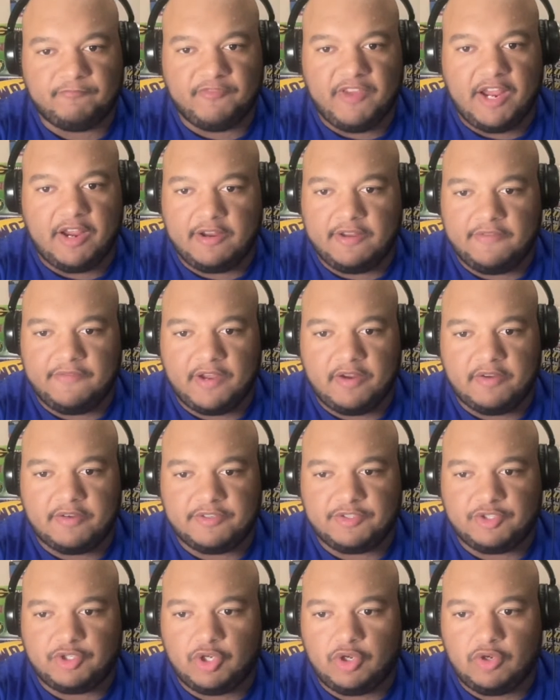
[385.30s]
very,
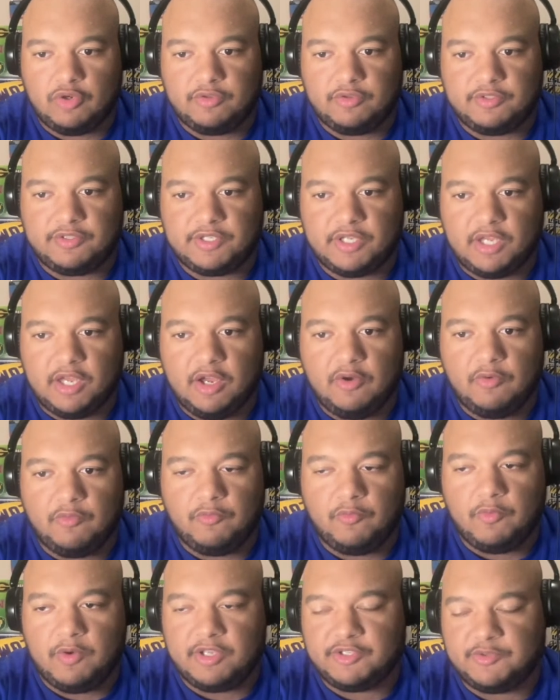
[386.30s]
very soon.
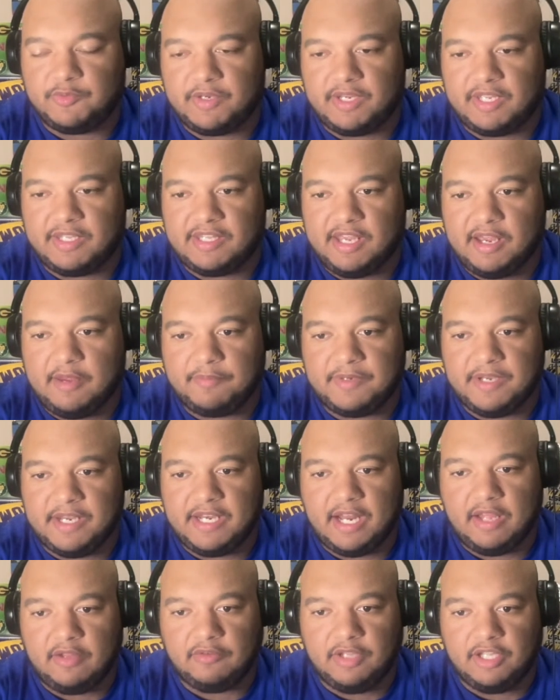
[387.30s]
So once we get the
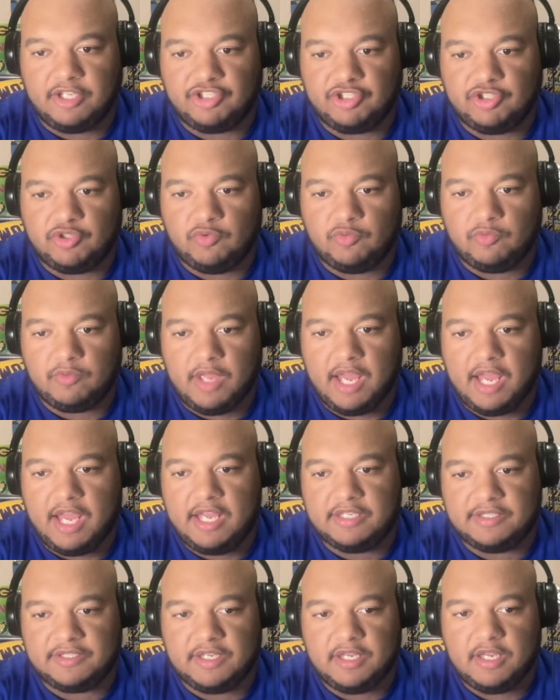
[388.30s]
update, I'll let you
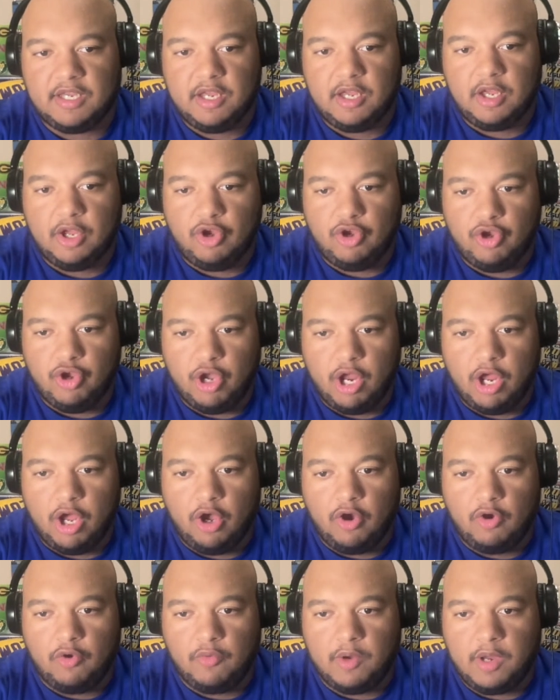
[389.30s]
guys
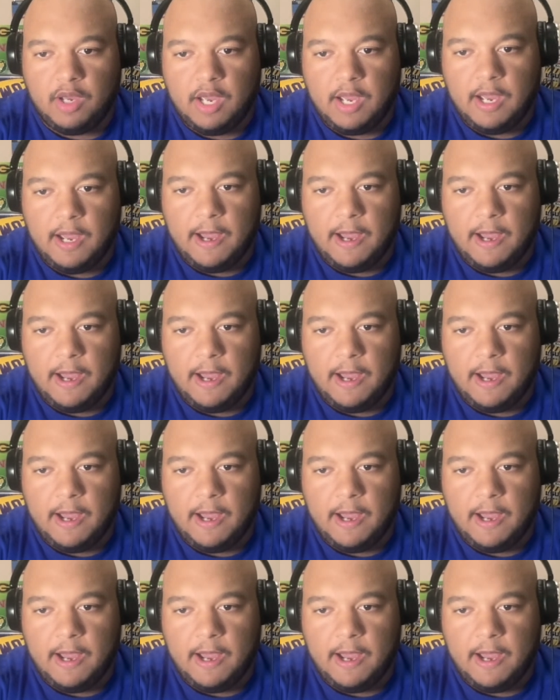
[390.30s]
know.